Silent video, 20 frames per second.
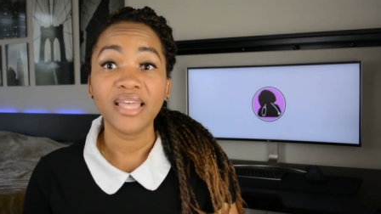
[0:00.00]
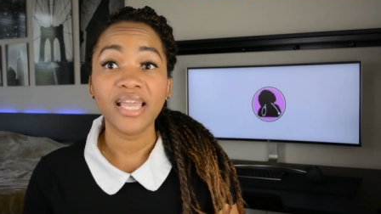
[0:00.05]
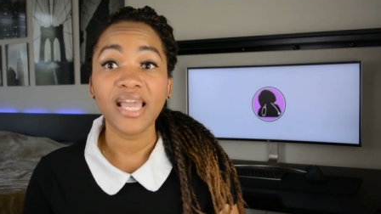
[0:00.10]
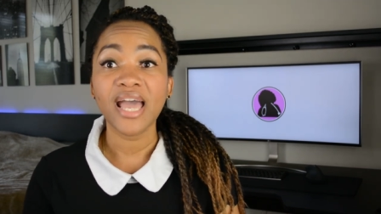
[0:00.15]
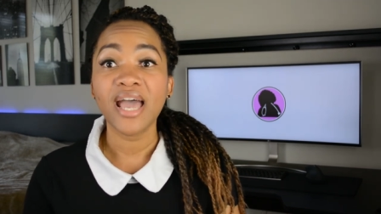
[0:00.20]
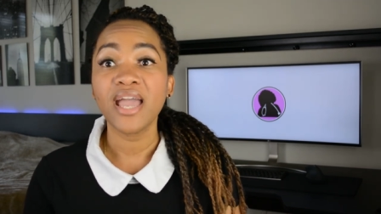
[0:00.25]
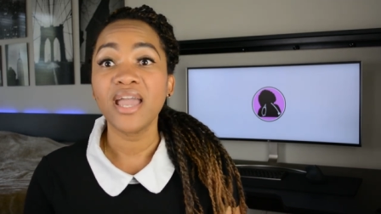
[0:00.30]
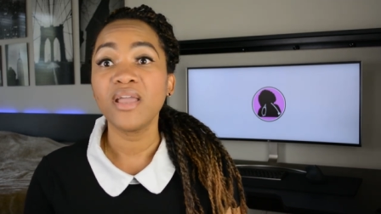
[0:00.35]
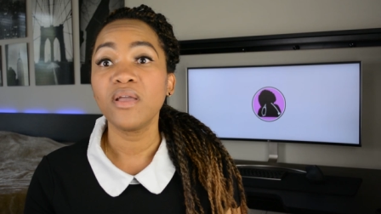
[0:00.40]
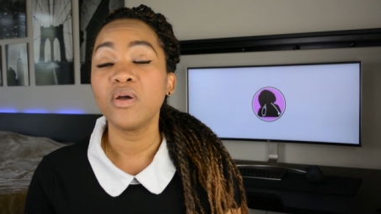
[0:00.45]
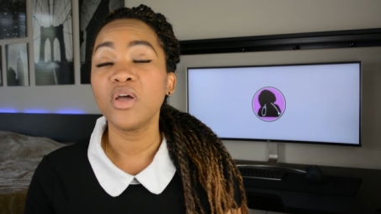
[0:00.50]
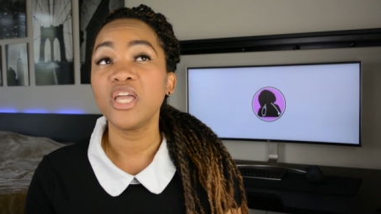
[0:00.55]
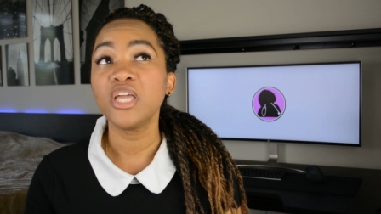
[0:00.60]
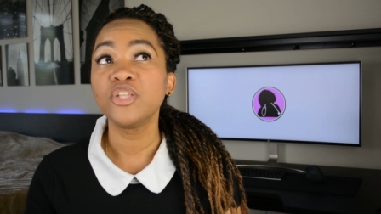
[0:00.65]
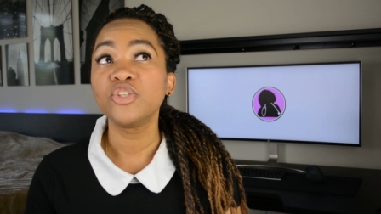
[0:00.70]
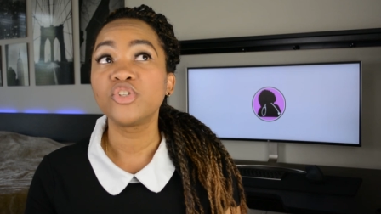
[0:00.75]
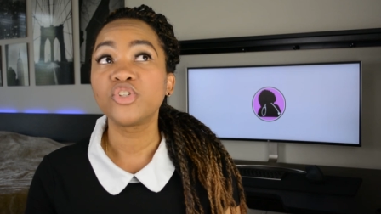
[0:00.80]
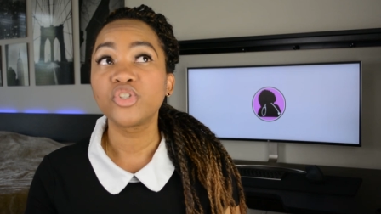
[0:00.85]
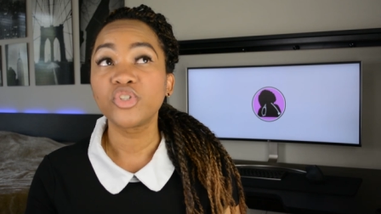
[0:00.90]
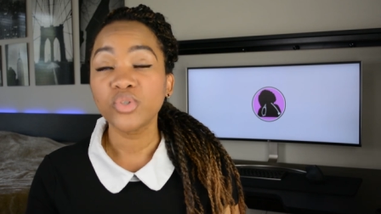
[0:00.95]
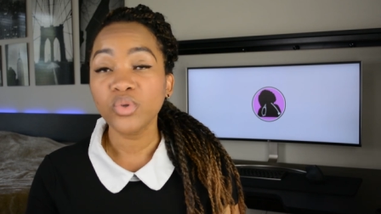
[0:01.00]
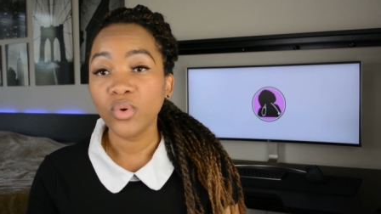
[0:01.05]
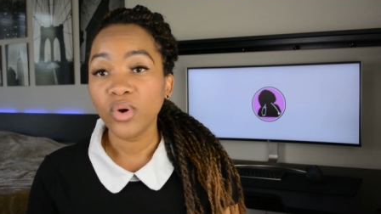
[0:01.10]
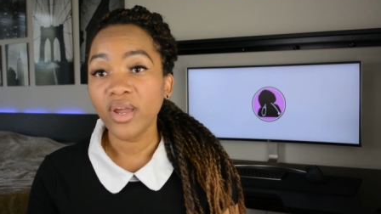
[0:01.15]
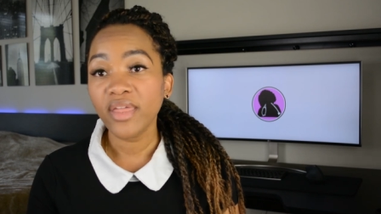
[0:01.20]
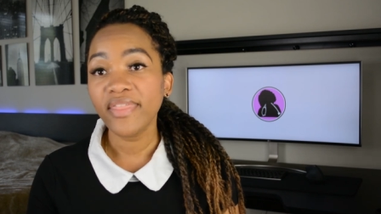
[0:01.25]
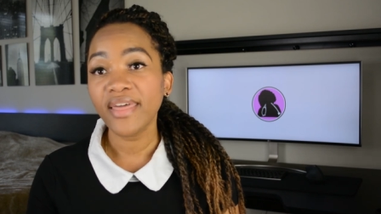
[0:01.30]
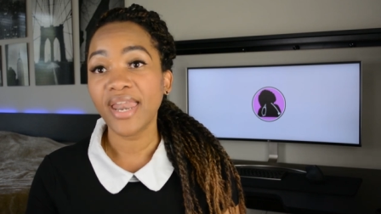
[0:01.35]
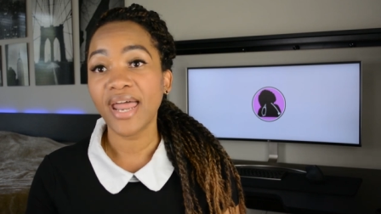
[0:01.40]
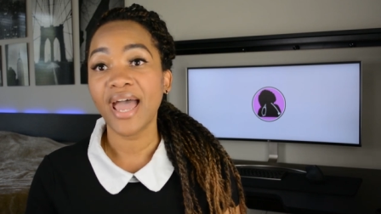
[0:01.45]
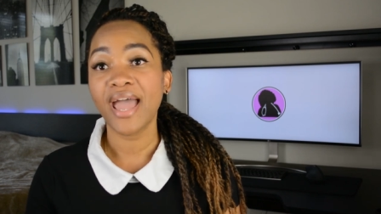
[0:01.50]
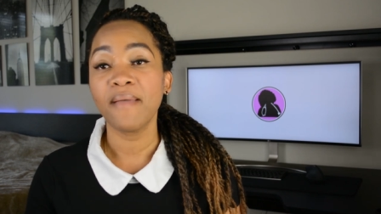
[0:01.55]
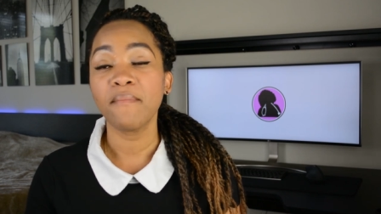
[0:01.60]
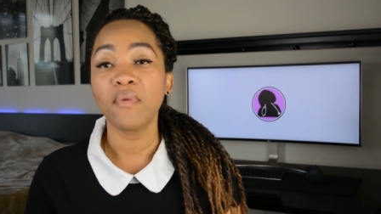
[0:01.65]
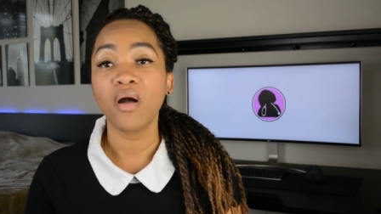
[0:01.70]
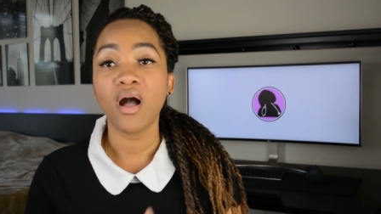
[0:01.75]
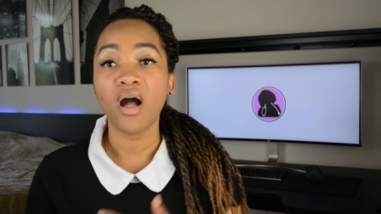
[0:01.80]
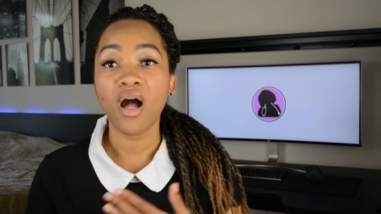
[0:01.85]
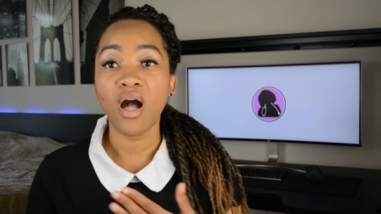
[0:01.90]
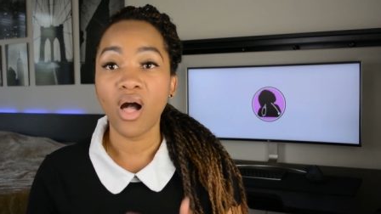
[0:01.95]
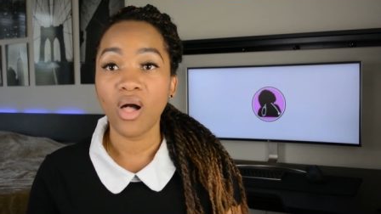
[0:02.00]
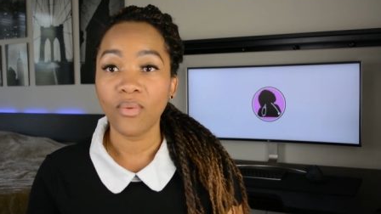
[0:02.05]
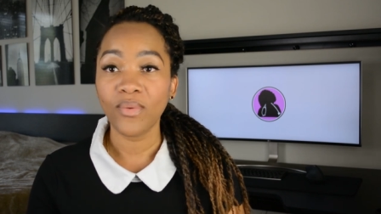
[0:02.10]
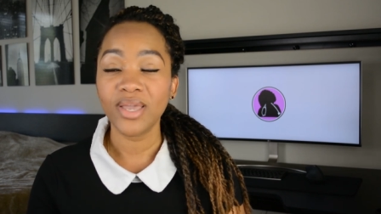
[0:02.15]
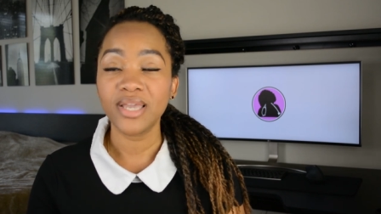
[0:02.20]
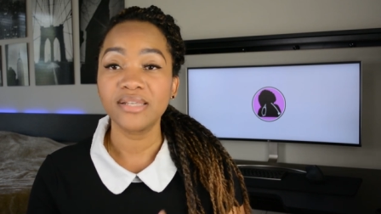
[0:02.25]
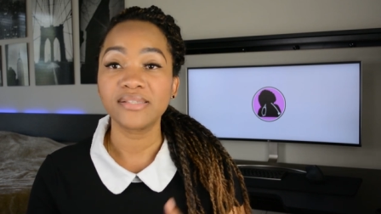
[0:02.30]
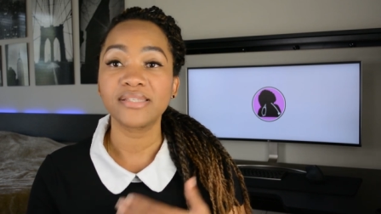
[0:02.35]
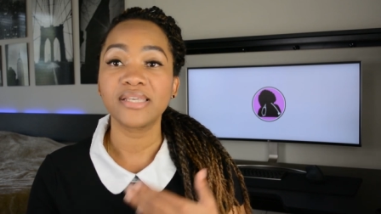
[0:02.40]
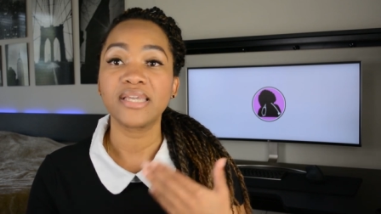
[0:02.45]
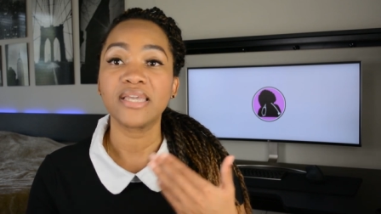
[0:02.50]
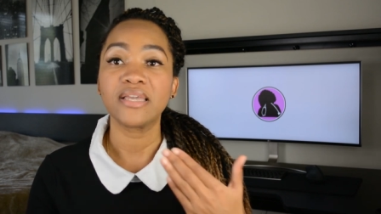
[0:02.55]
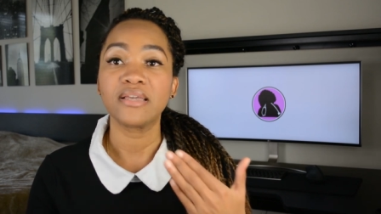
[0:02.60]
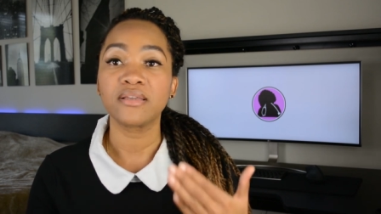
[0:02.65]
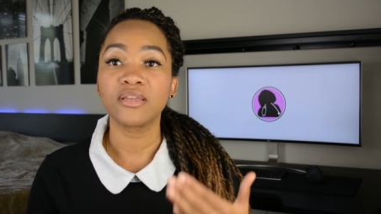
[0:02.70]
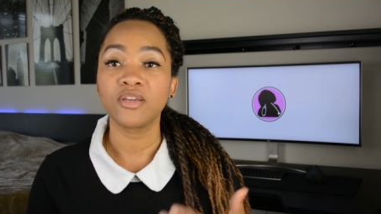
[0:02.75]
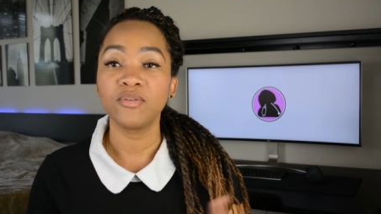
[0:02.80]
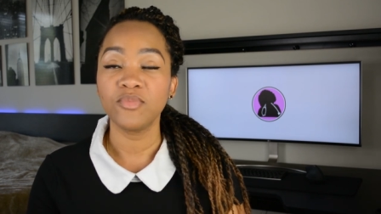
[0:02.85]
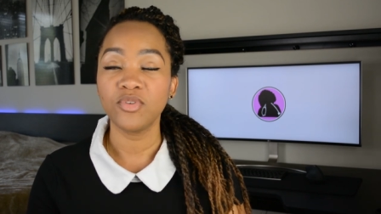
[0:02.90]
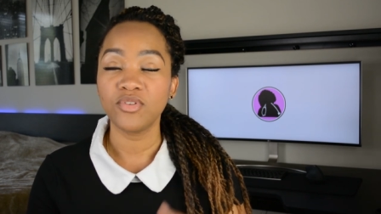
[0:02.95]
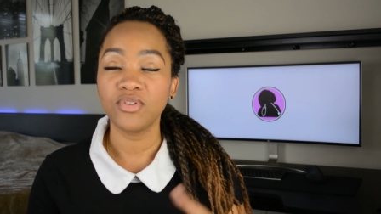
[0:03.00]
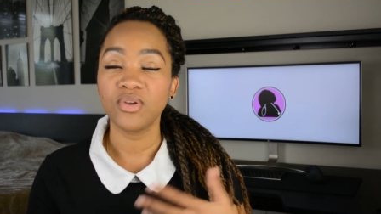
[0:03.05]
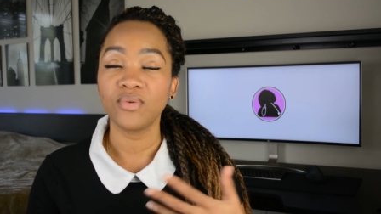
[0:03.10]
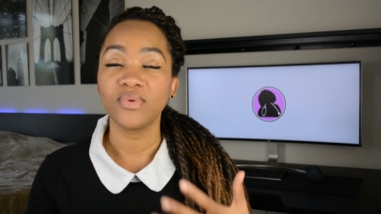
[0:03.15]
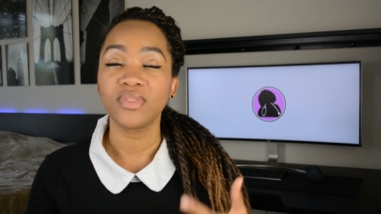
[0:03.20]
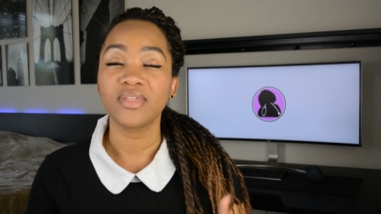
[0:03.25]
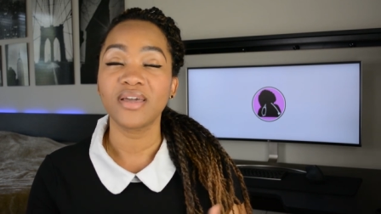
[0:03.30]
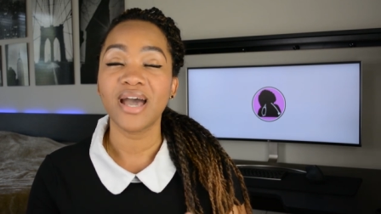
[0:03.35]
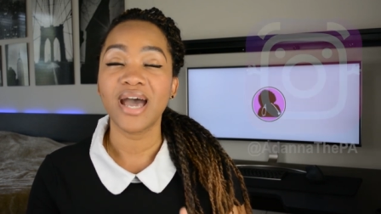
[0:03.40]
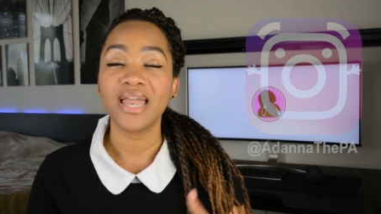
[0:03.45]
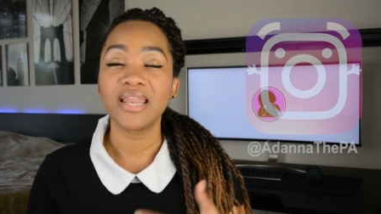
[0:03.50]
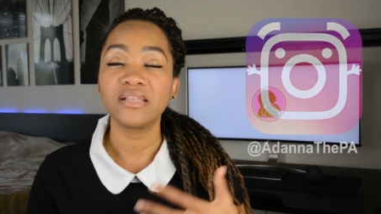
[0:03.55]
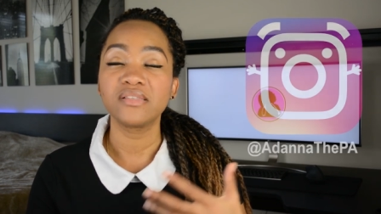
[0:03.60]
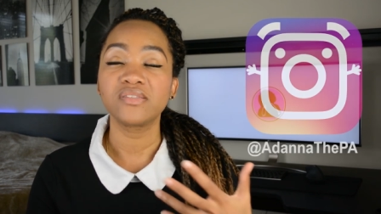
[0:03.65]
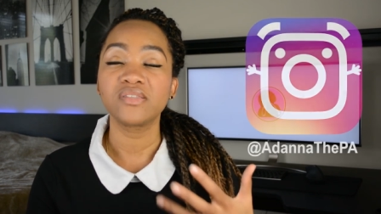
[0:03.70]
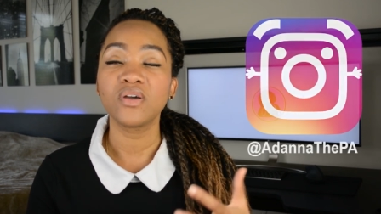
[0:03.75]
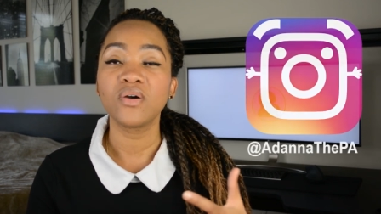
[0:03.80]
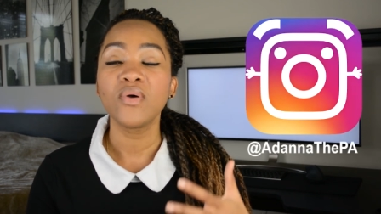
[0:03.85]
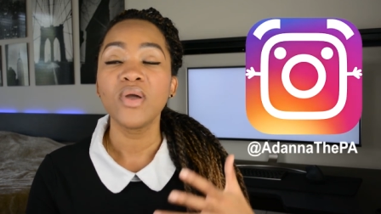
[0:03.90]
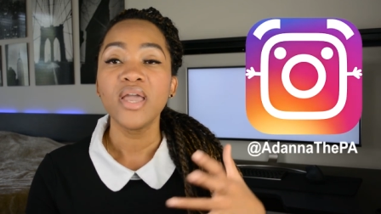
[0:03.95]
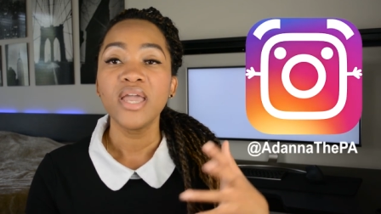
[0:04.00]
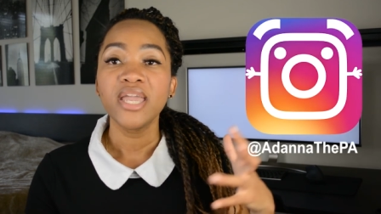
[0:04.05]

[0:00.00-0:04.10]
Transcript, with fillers: Like, I ensure that I'm always like communing with God. And so